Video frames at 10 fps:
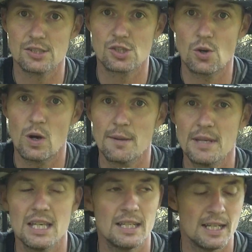So I
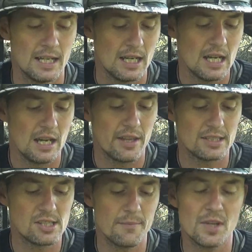mean,
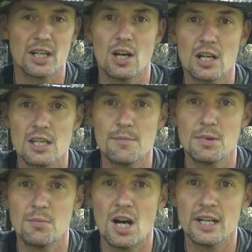that's something I got to keep
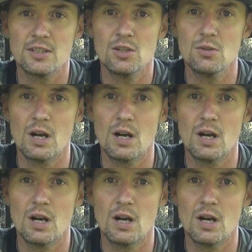in mind too.